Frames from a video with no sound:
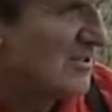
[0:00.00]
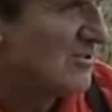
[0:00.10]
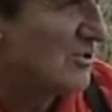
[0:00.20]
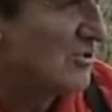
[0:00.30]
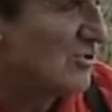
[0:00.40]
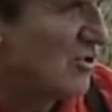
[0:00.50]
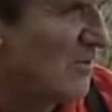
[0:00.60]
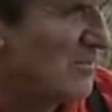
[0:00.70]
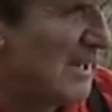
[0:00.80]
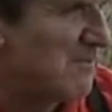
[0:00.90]
So just
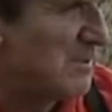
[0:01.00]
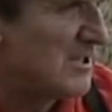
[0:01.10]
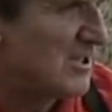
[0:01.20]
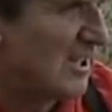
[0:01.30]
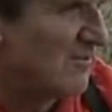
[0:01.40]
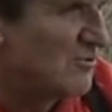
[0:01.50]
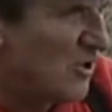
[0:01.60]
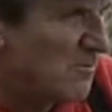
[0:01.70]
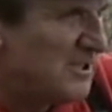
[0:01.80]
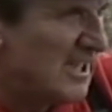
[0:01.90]
drop that biscuit. I've
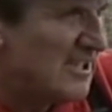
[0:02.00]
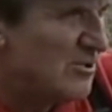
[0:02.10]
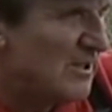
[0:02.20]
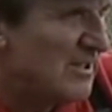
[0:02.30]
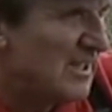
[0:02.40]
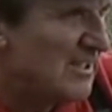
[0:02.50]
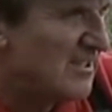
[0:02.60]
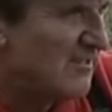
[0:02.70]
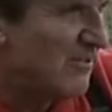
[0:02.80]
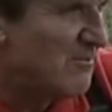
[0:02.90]
dropped it into
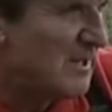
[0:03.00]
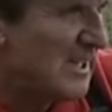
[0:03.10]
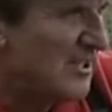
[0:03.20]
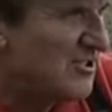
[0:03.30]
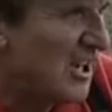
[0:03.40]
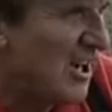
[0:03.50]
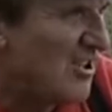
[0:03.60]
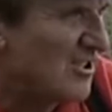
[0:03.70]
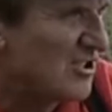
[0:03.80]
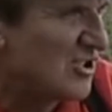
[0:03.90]
for me, a
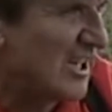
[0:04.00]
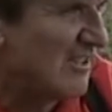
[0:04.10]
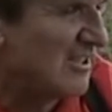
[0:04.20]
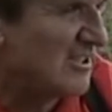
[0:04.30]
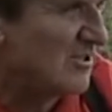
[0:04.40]
darkish area